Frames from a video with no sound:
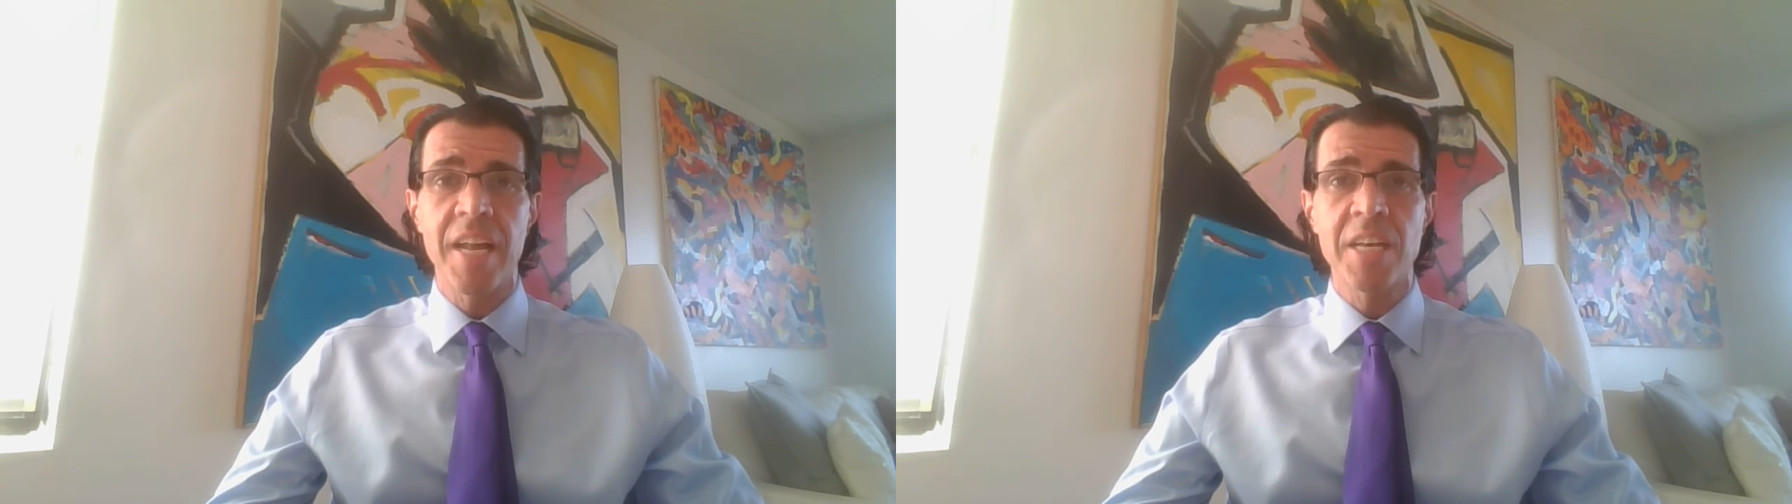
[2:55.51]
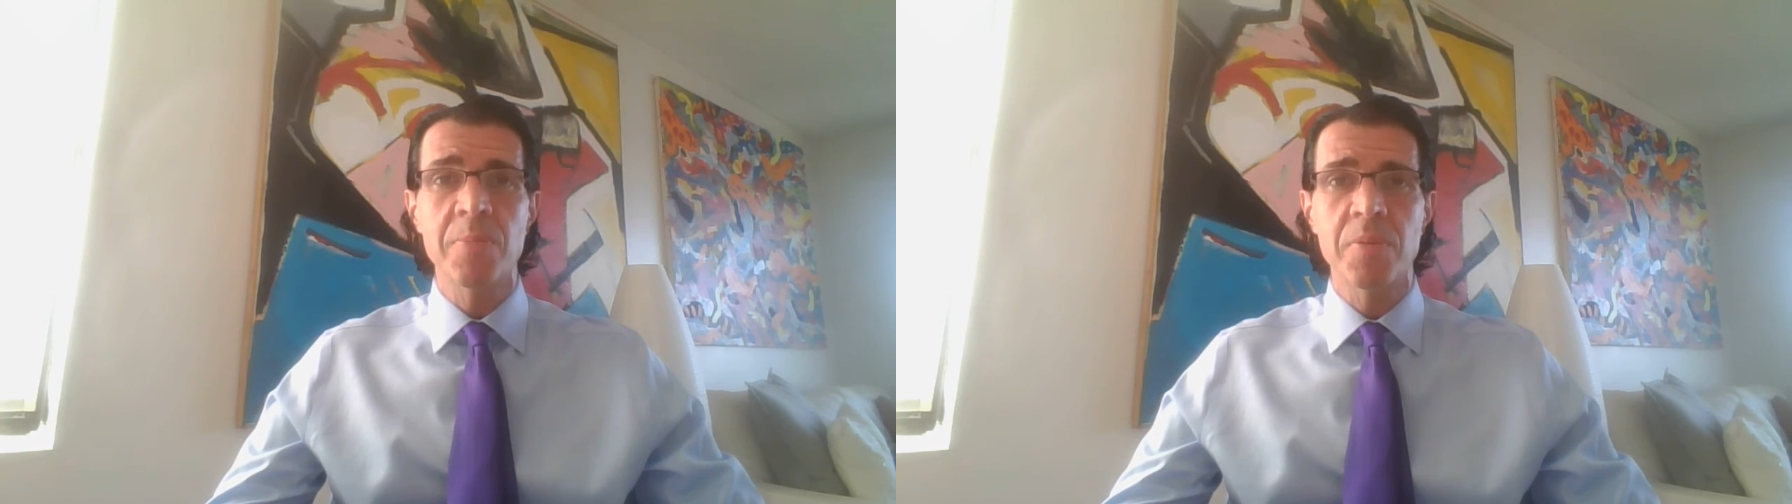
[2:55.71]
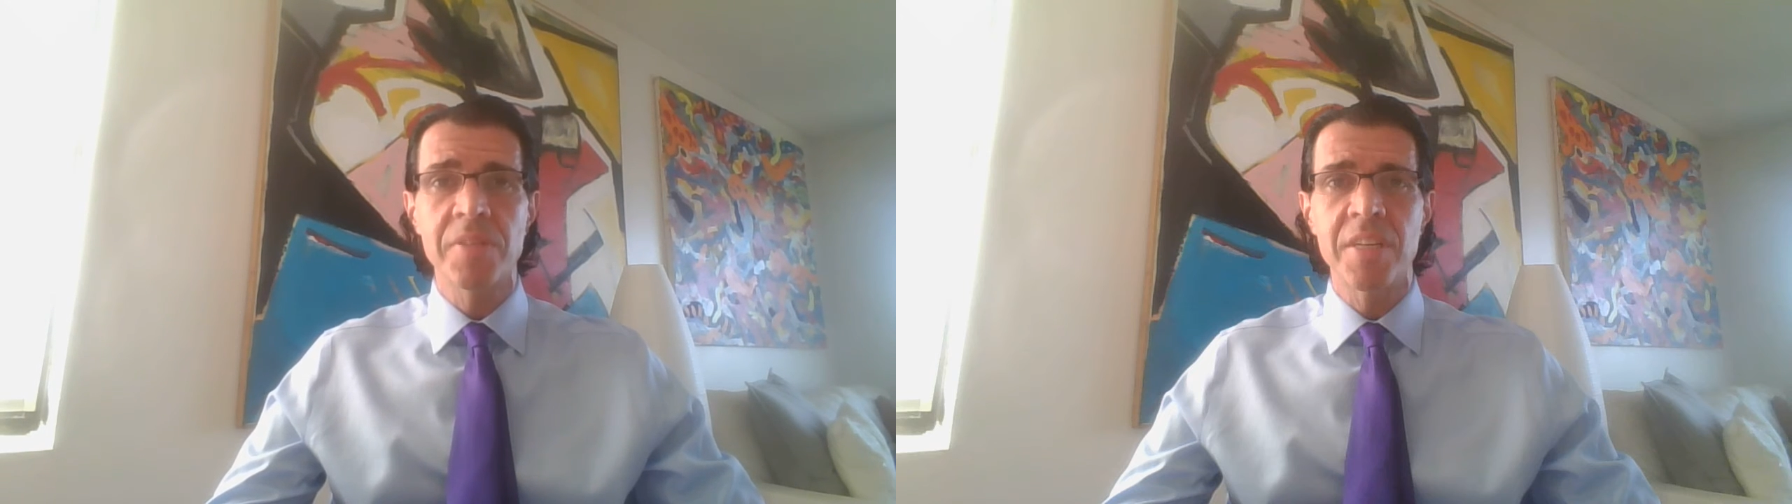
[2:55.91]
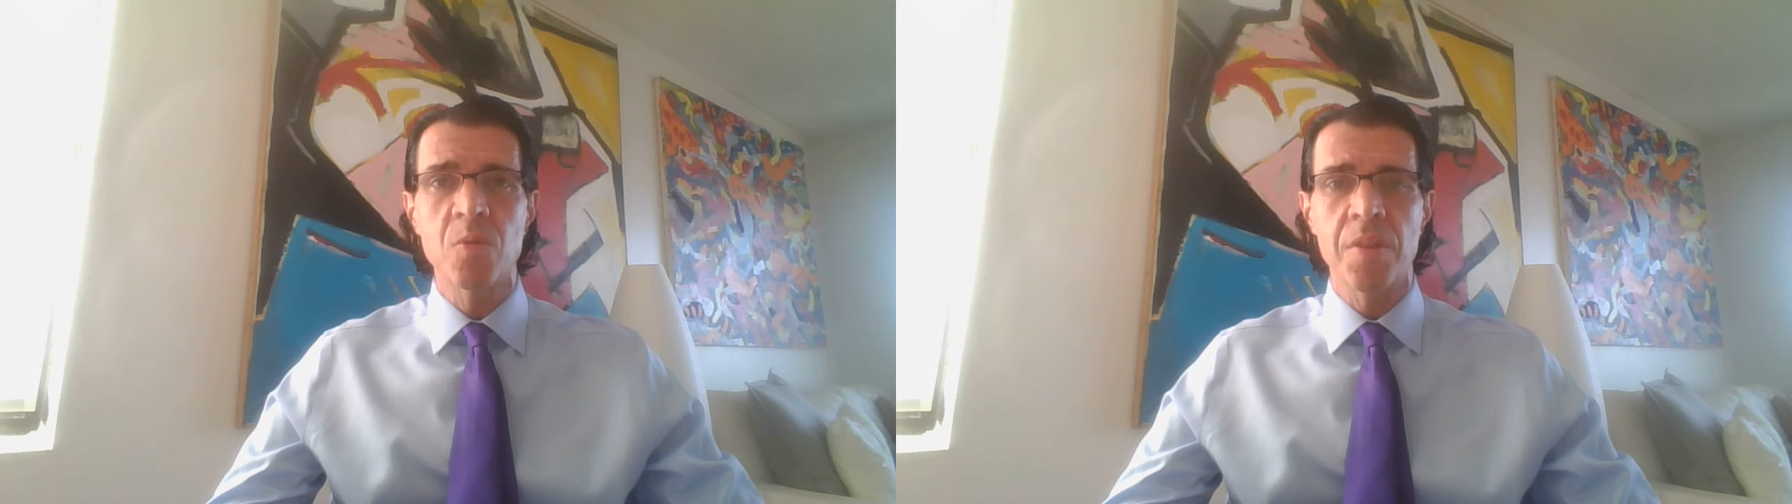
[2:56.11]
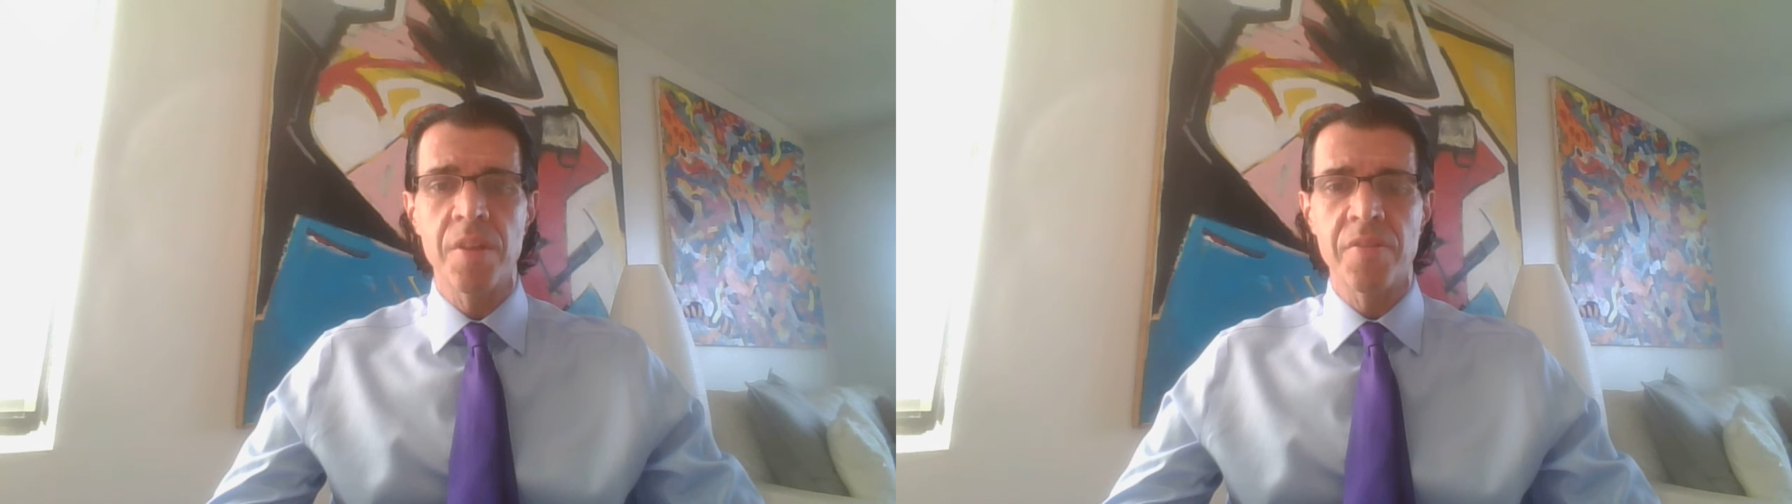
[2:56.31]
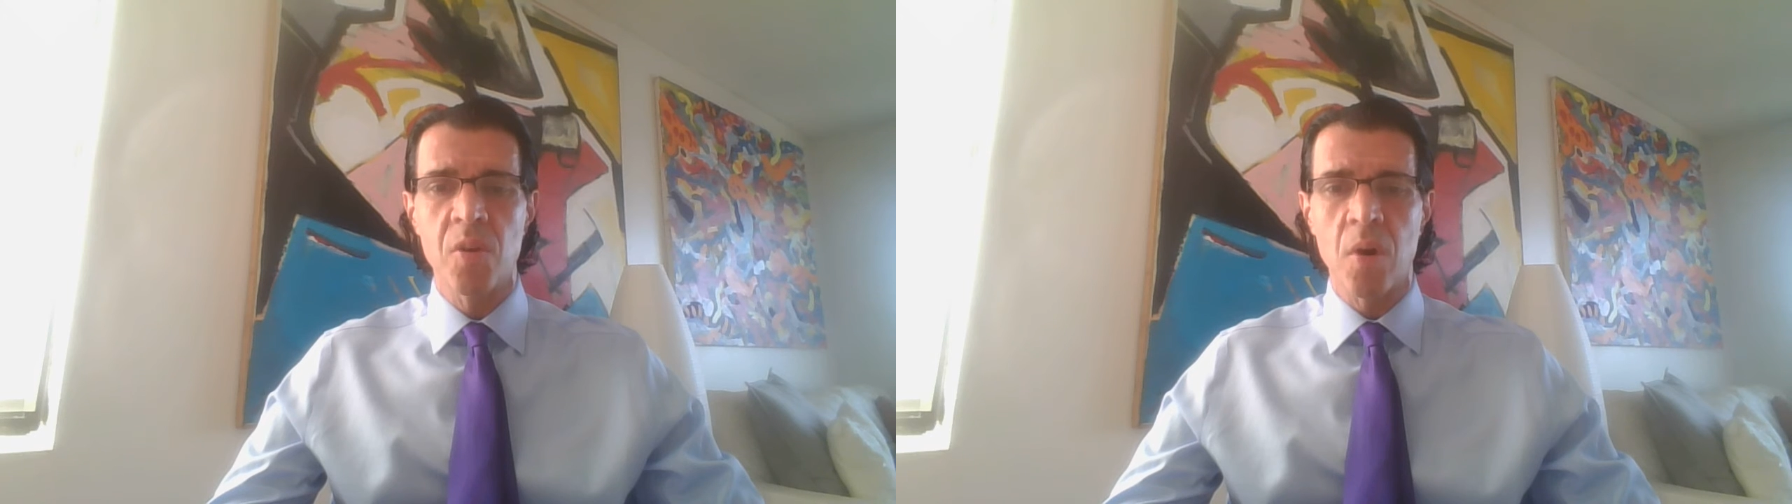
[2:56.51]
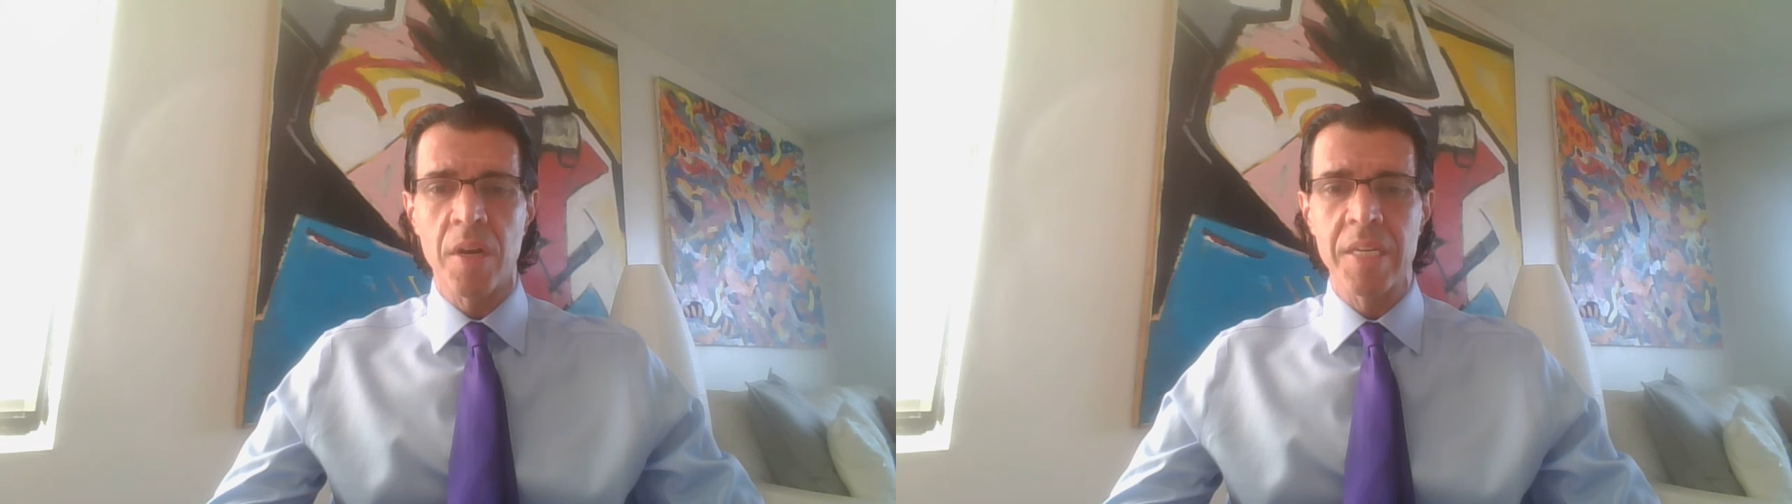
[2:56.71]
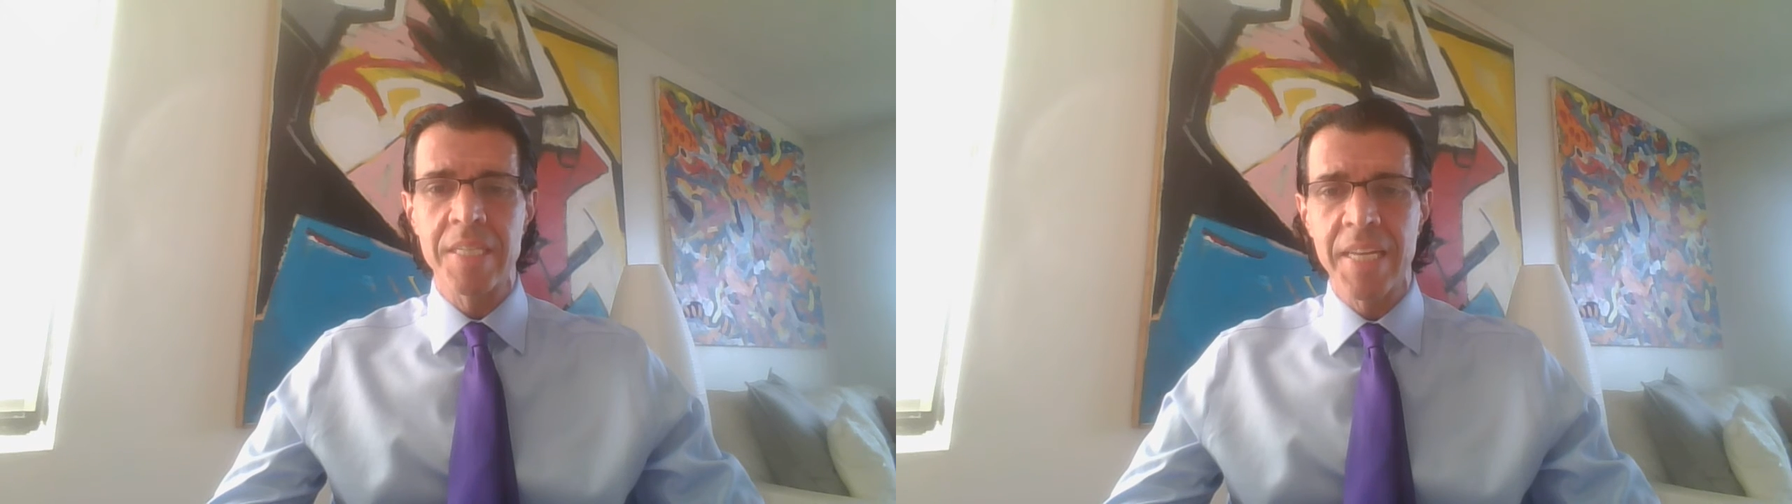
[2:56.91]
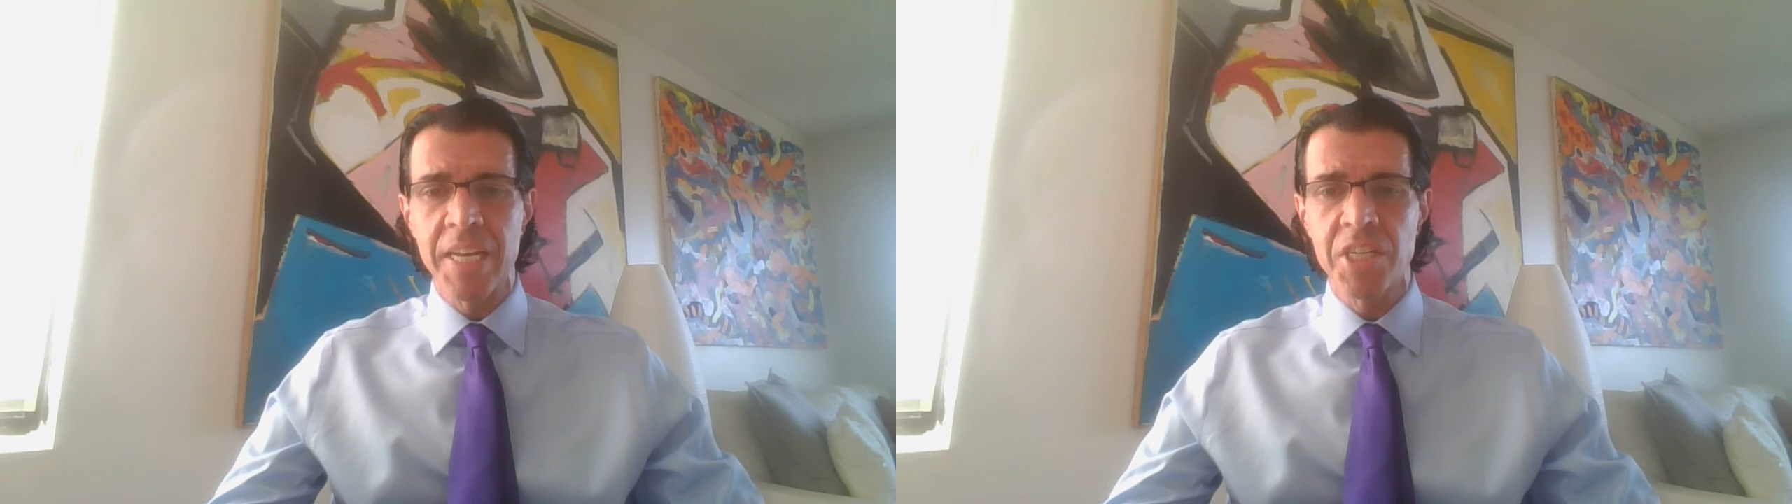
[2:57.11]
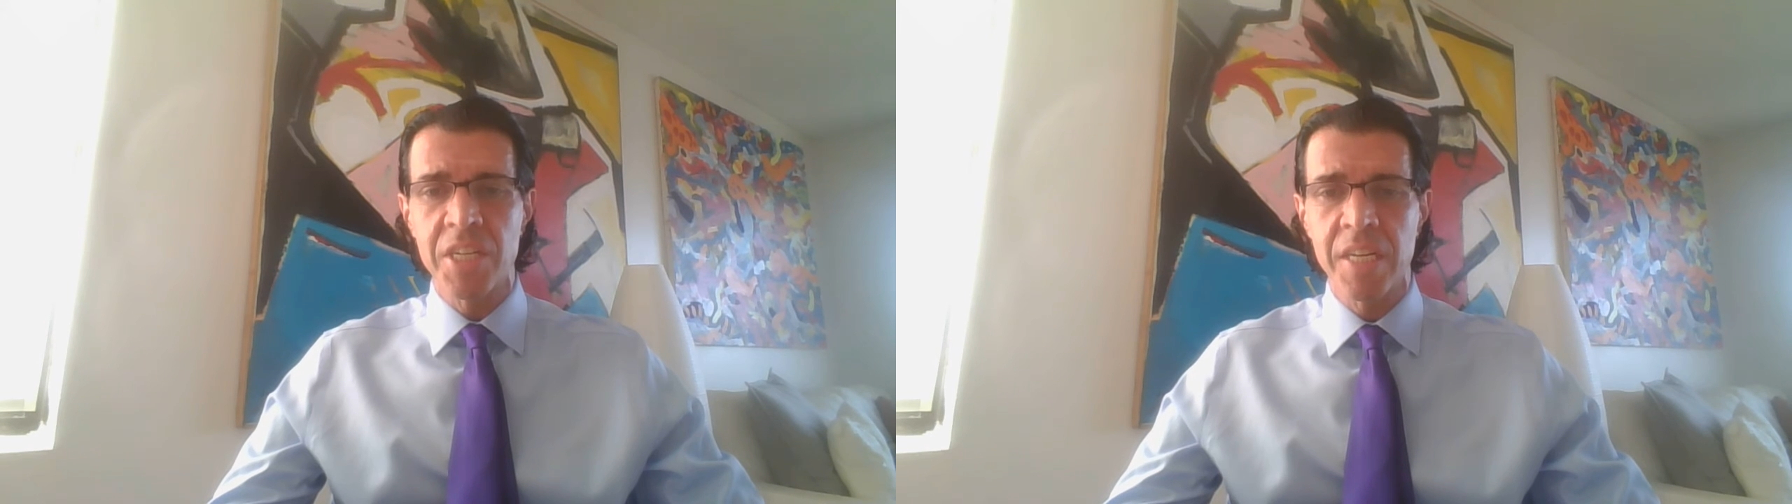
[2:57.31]
expertise within the
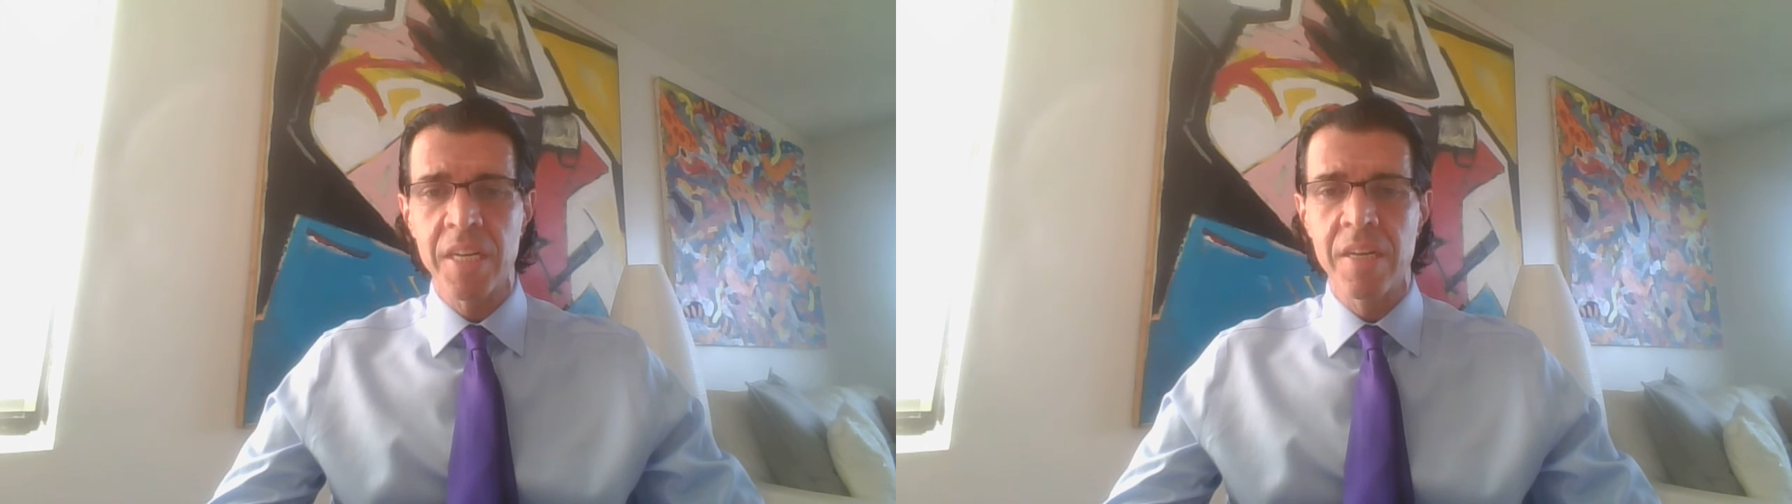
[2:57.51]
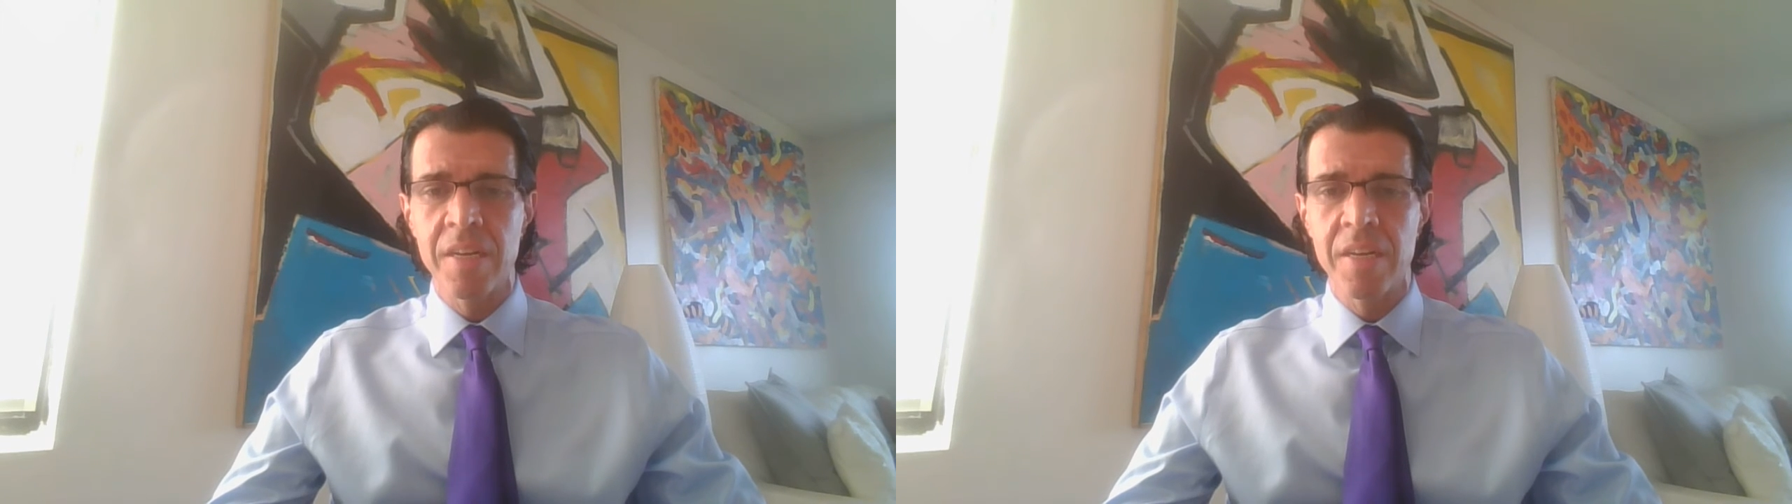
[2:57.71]
organization